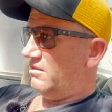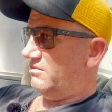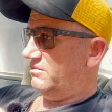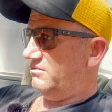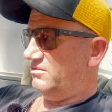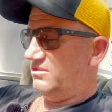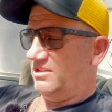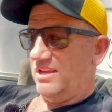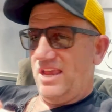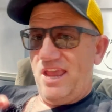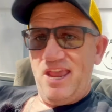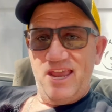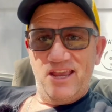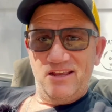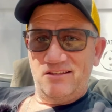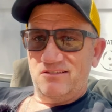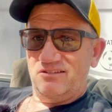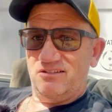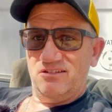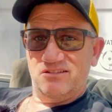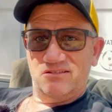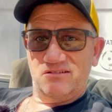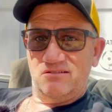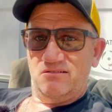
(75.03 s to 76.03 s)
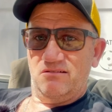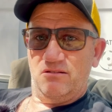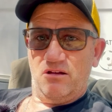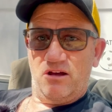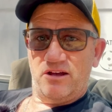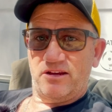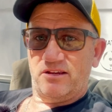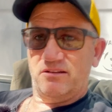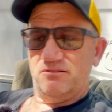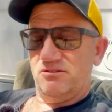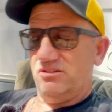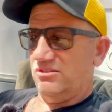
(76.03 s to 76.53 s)
yeah, just
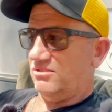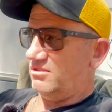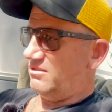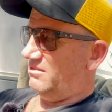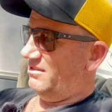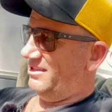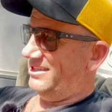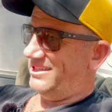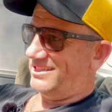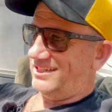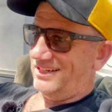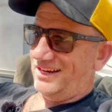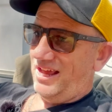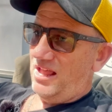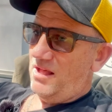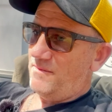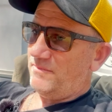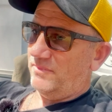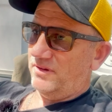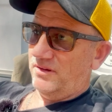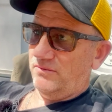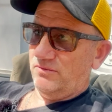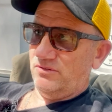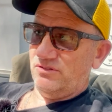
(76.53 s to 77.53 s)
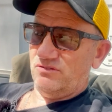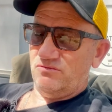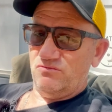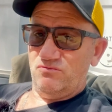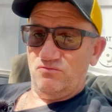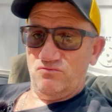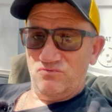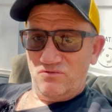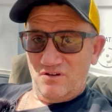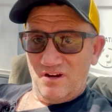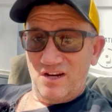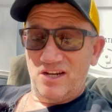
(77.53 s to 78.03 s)
lit it up. It was
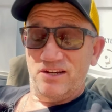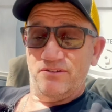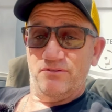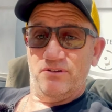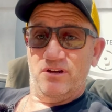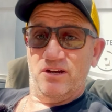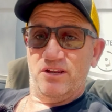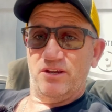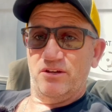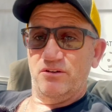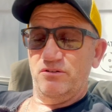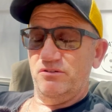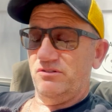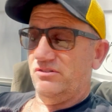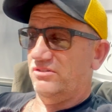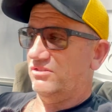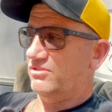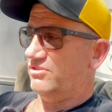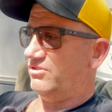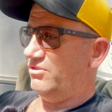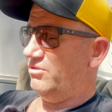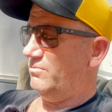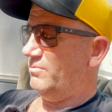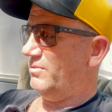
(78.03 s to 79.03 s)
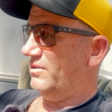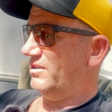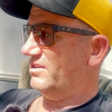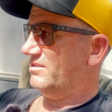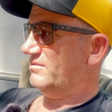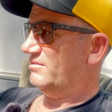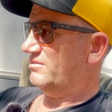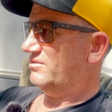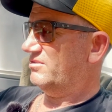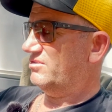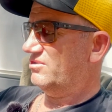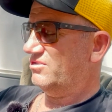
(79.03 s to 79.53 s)
really good.
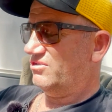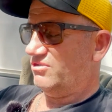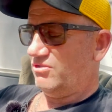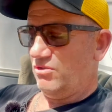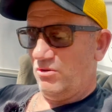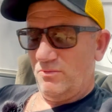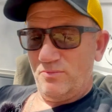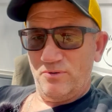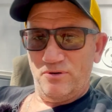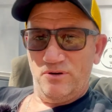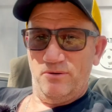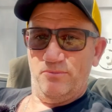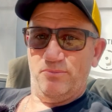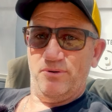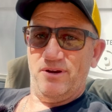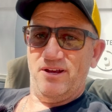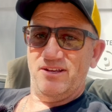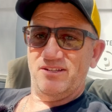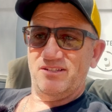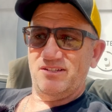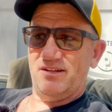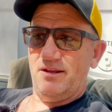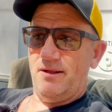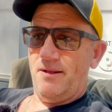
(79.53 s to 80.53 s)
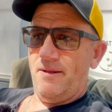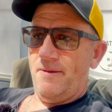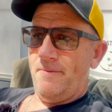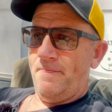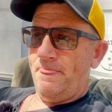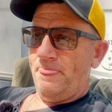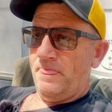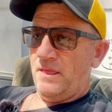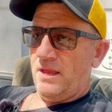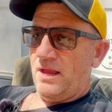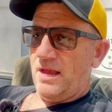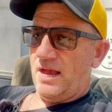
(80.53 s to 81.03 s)
Super impressed.
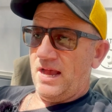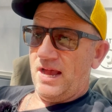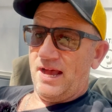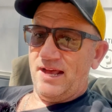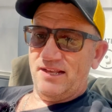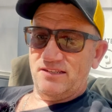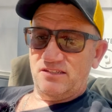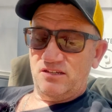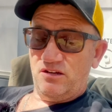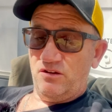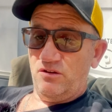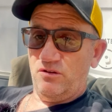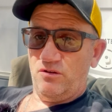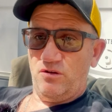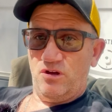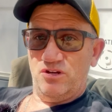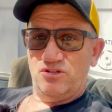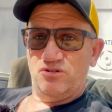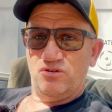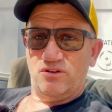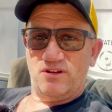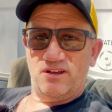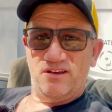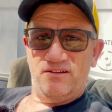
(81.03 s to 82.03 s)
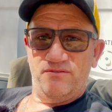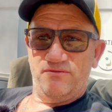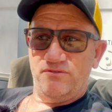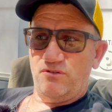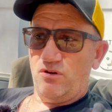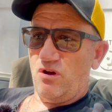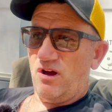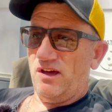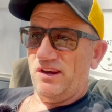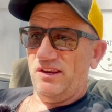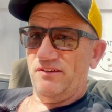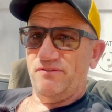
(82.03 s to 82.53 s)
So I took a
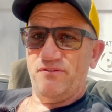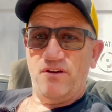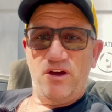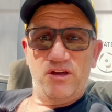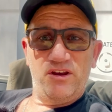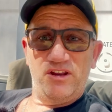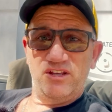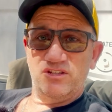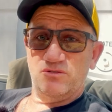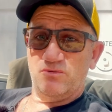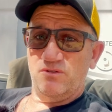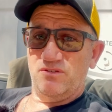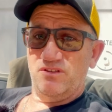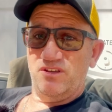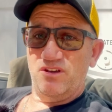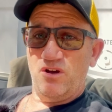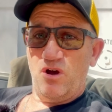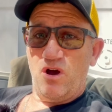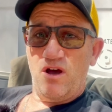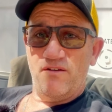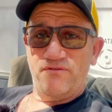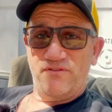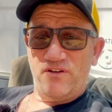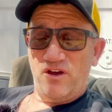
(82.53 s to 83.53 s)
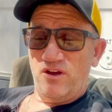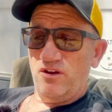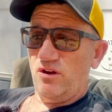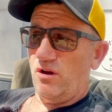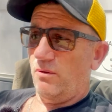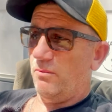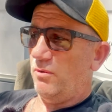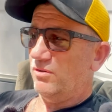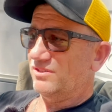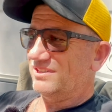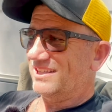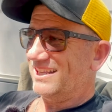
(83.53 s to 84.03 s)
variety of photos with the iPhone. I
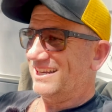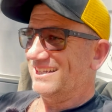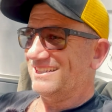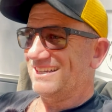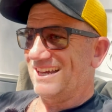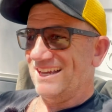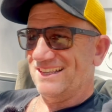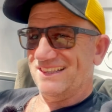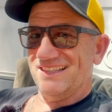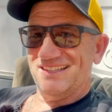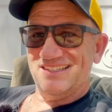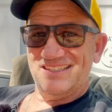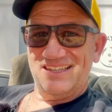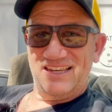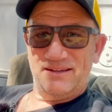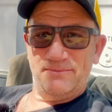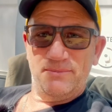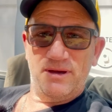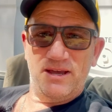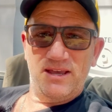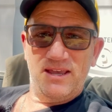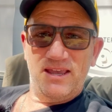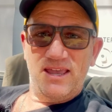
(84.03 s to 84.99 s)
was going to take the Sigma,